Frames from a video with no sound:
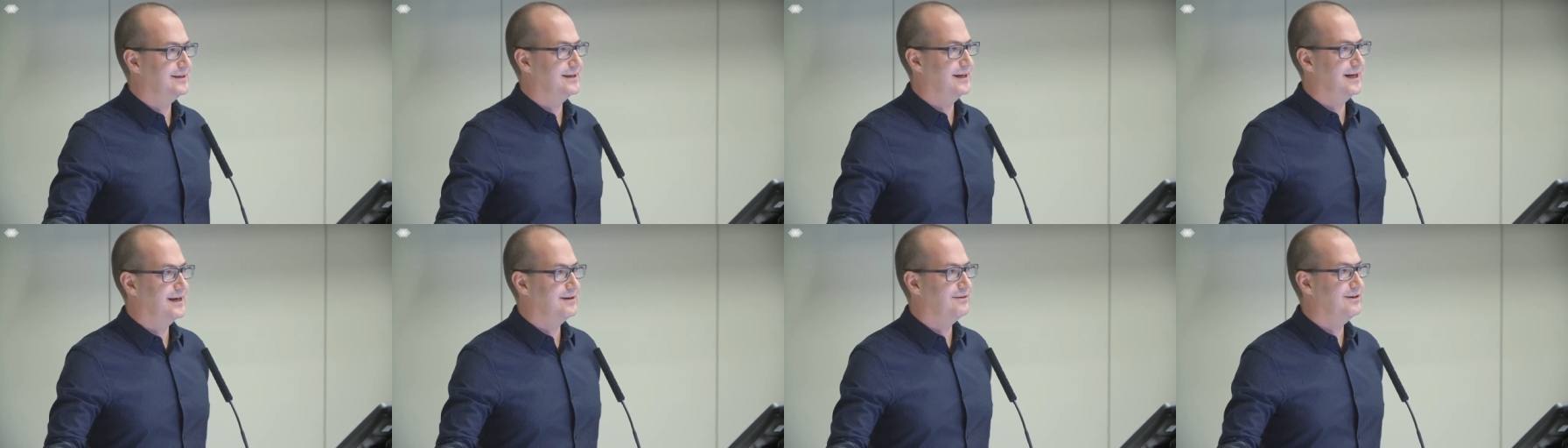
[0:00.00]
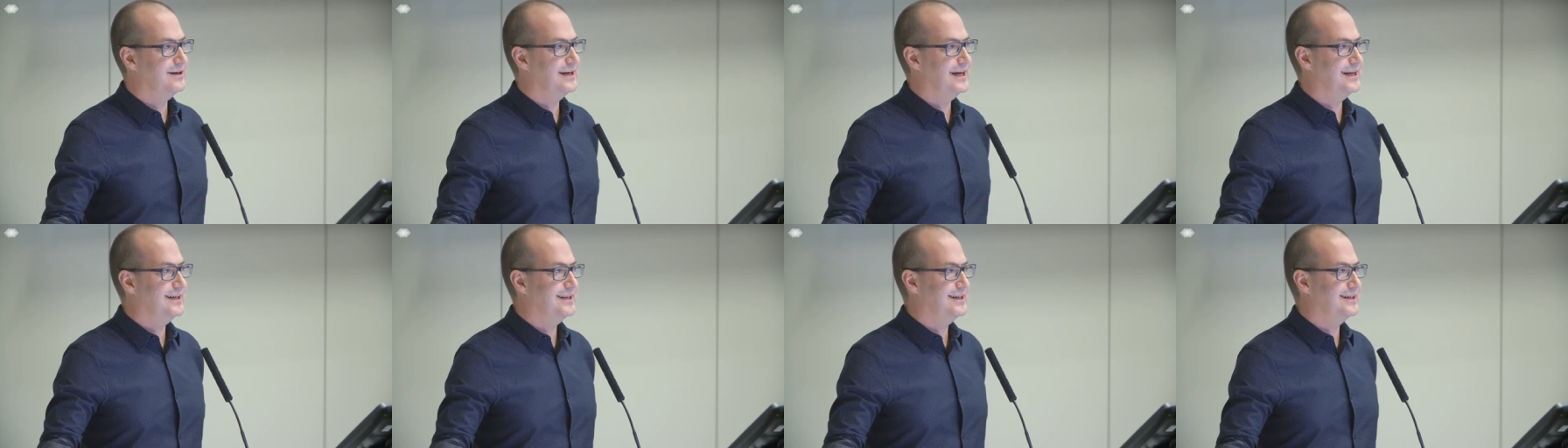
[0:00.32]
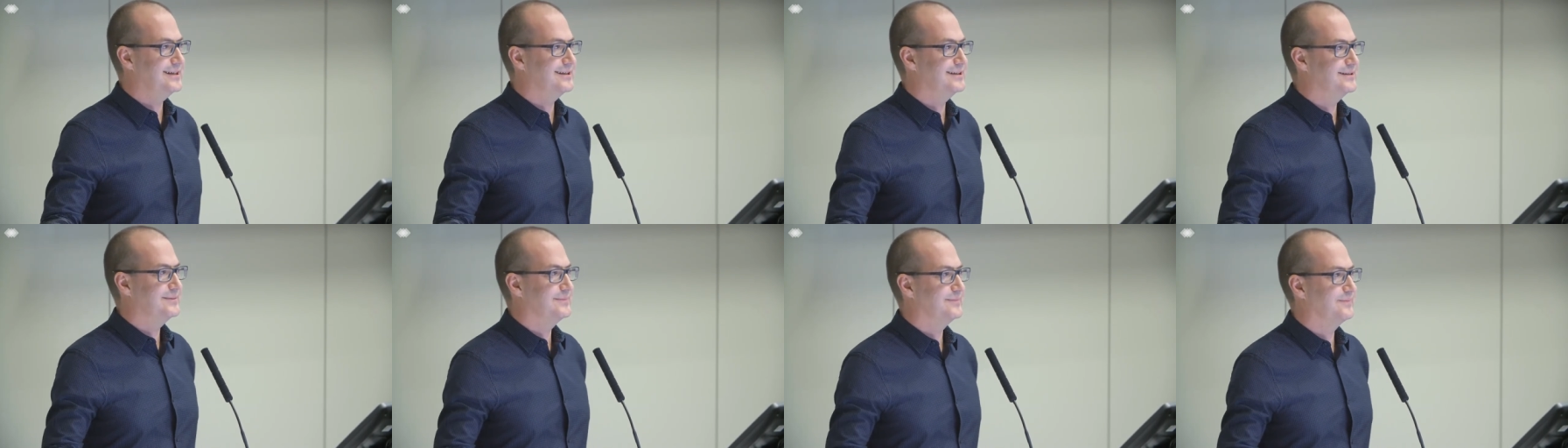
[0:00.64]
a heroin
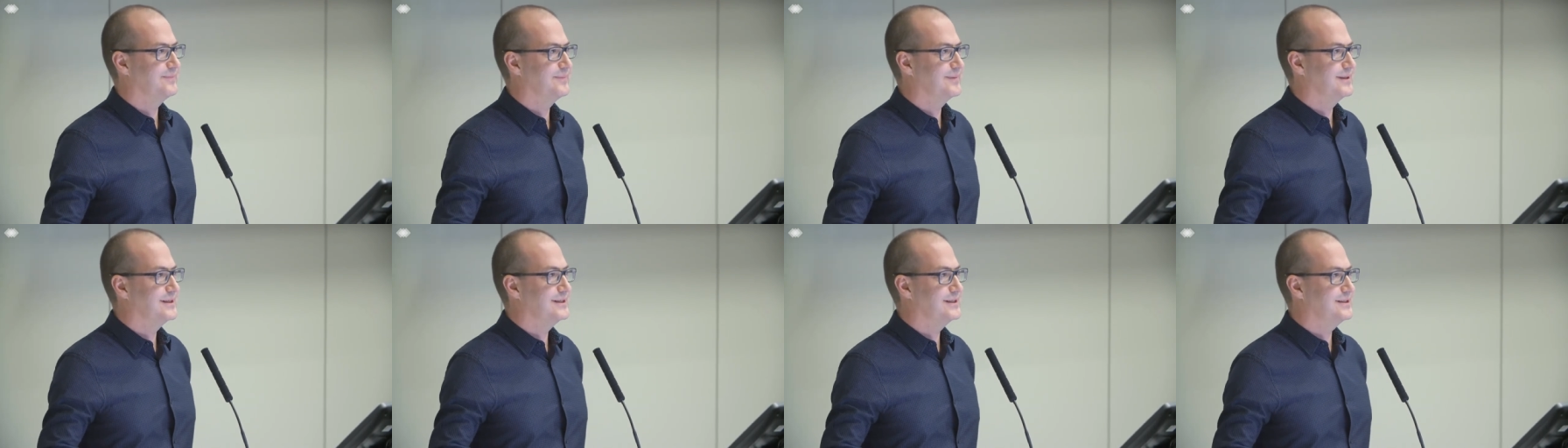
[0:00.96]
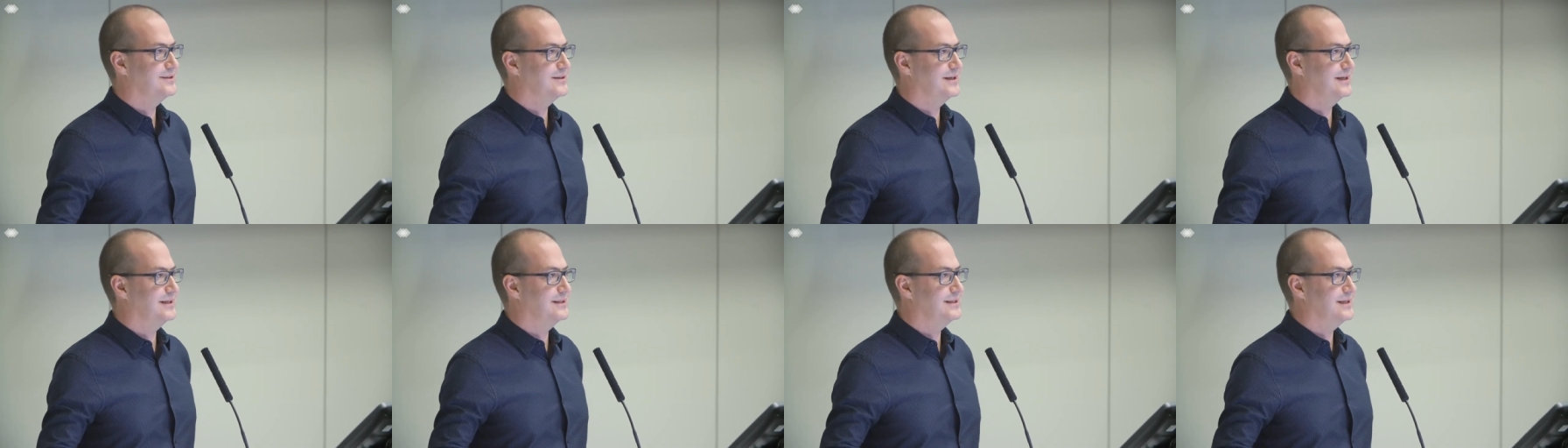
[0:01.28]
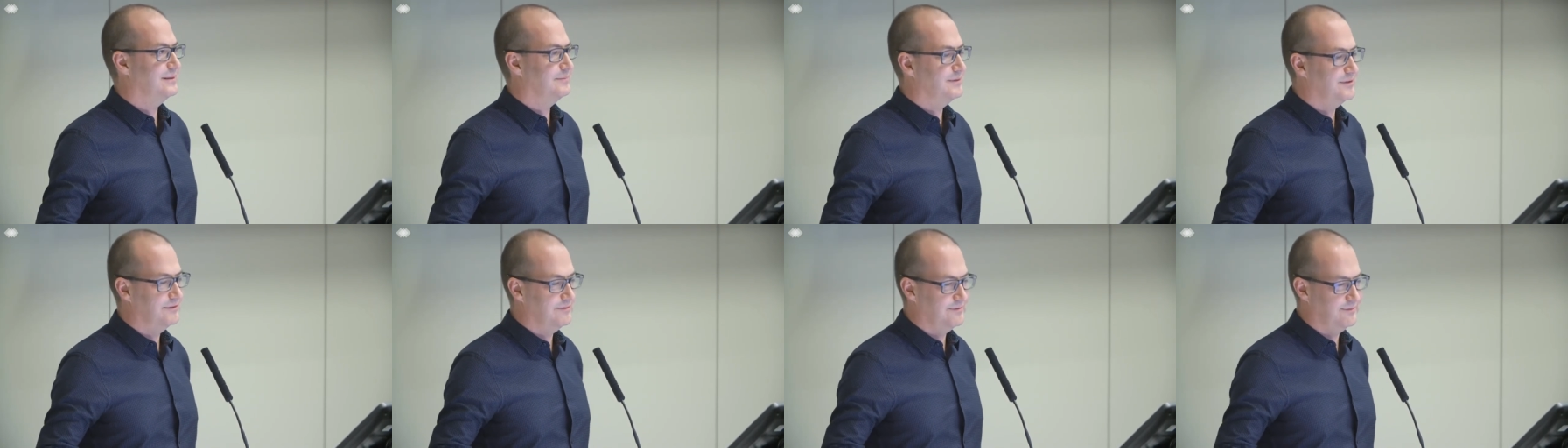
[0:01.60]
addict so, in
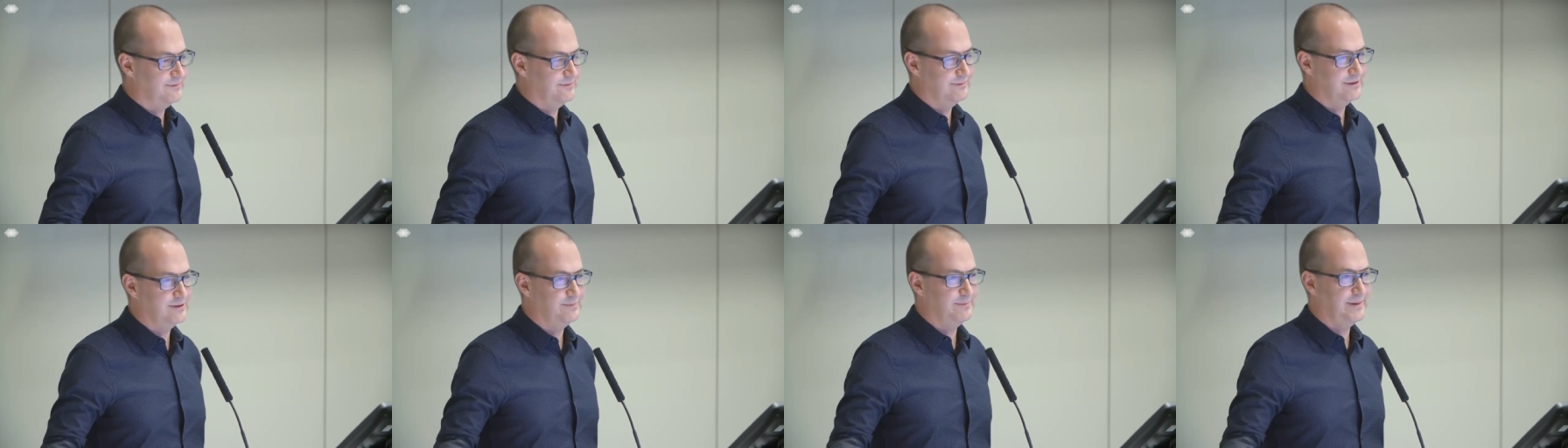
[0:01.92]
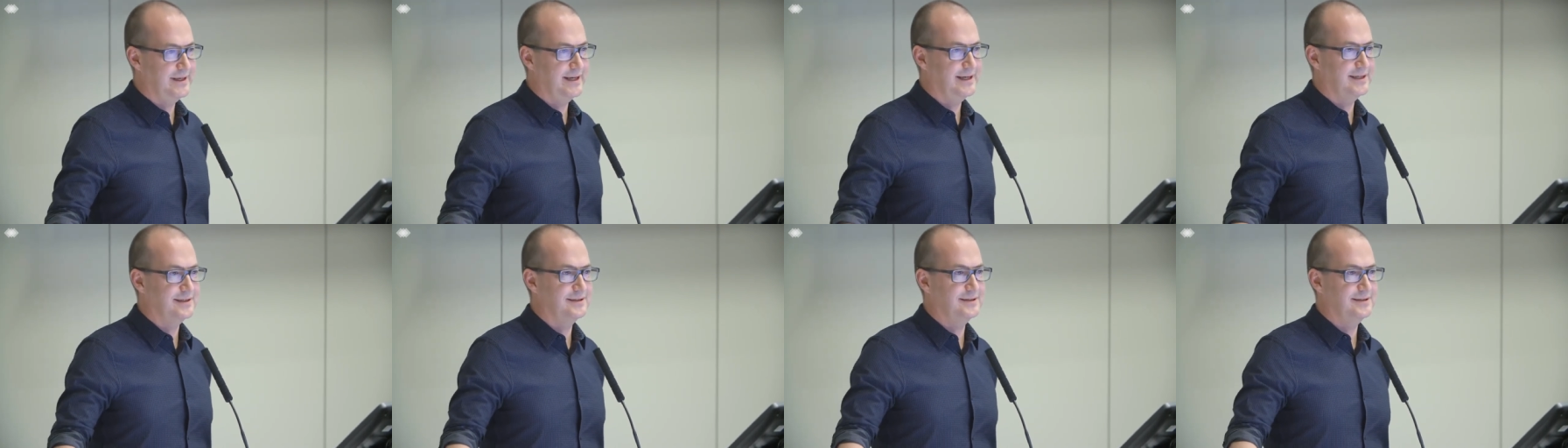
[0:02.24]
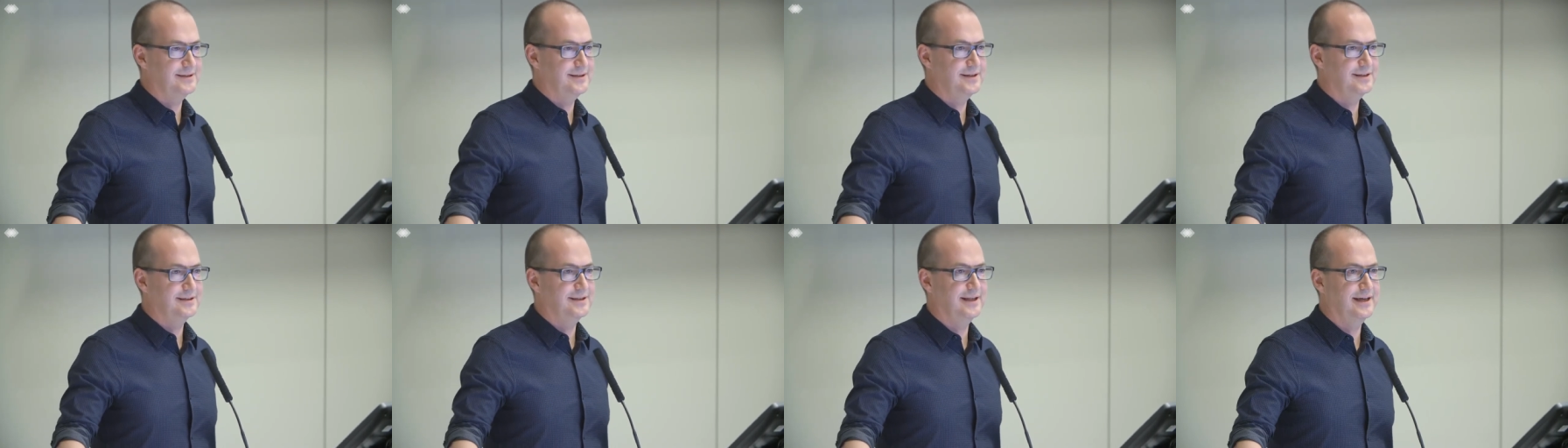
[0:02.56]
some respects,
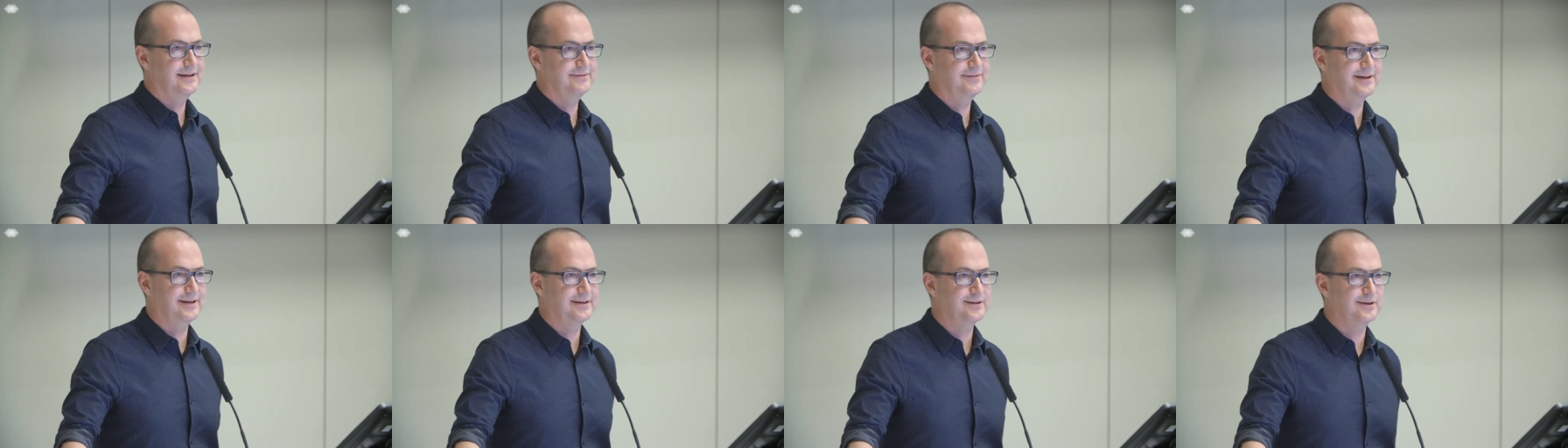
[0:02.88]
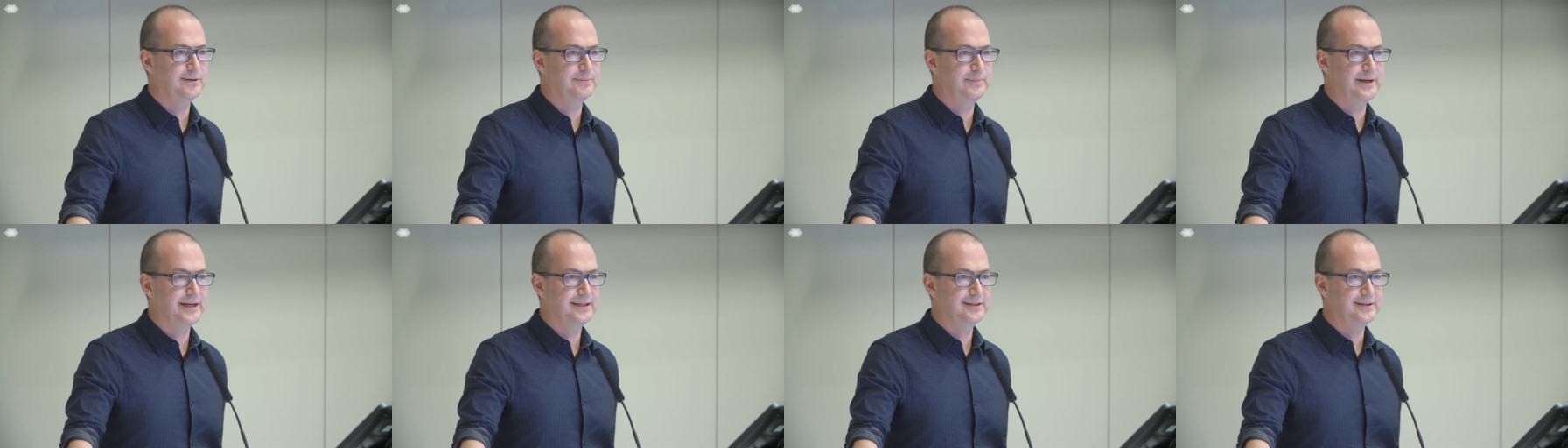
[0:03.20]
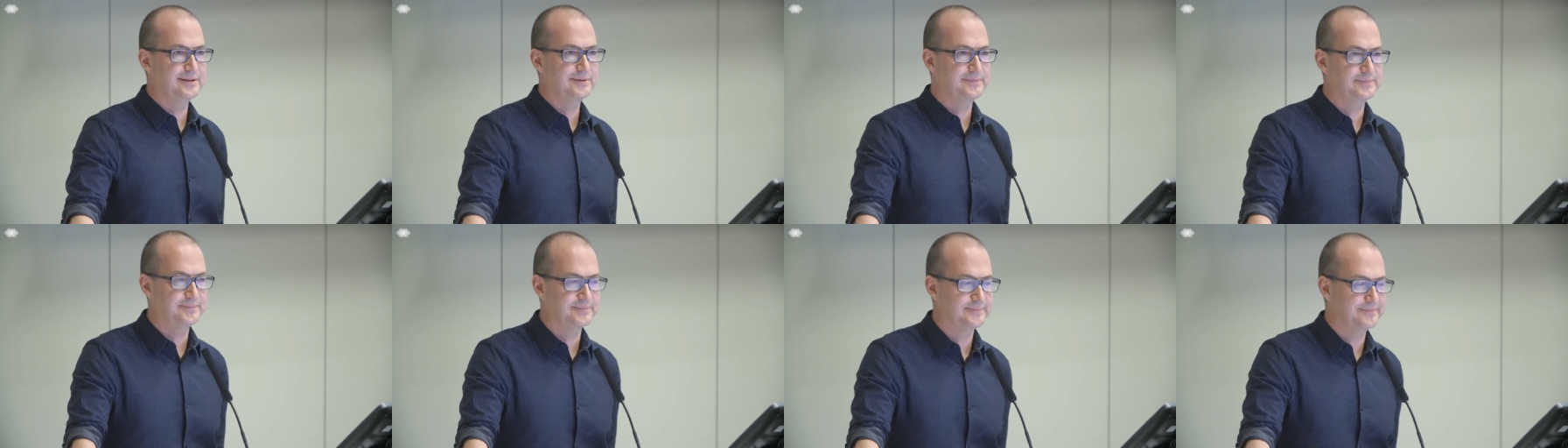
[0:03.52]
his life had got better.